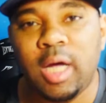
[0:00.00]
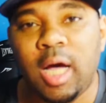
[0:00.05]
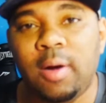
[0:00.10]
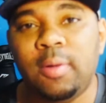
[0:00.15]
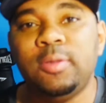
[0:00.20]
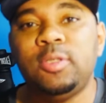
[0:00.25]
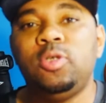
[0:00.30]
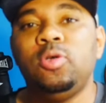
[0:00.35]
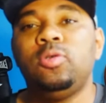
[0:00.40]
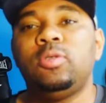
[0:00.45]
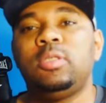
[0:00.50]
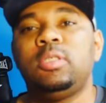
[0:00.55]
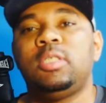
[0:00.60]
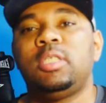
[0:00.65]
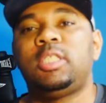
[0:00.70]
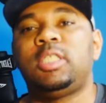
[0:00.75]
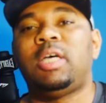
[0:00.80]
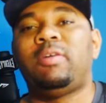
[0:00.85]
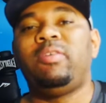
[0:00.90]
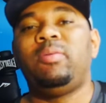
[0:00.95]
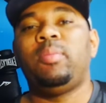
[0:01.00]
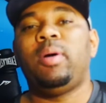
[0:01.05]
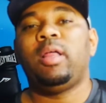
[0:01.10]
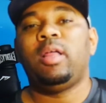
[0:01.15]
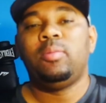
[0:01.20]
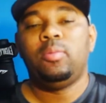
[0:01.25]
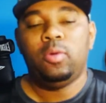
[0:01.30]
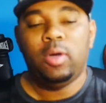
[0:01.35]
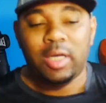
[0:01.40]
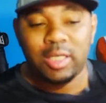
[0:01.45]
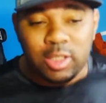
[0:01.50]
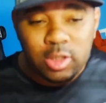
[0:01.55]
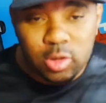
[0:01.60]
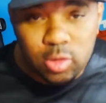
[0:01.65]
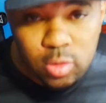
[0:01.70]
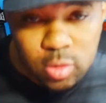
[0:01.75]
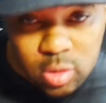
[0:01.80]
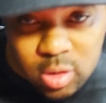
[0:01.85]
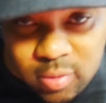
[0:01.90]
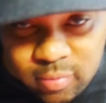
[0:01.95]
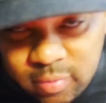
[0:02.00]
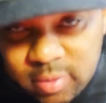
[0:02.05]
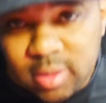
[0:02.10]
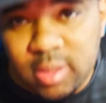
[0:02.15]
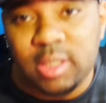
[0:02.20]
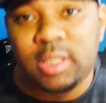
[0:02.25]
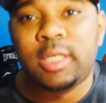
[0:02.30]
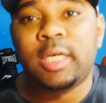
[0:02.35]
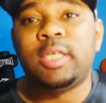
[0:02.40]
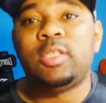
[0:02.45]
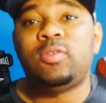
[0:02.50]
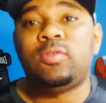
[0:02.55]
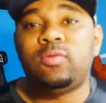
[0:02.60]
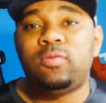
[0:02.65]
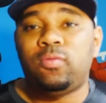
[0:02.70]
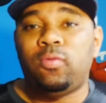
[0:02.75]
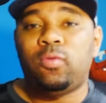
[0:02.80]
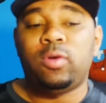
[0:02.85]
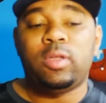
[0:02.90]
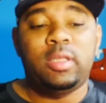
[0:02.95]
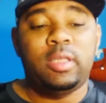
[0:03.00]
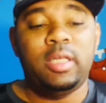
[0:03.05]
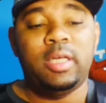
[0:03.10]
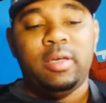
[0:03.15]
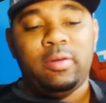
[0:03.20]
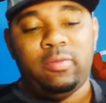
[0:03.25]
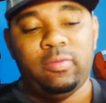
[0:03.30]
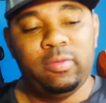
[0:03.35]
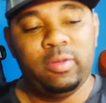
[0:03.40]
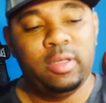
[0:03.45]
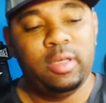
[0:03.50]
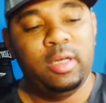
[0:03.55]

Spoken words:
I was using the Chevy Malibu exclusively just for Lyft,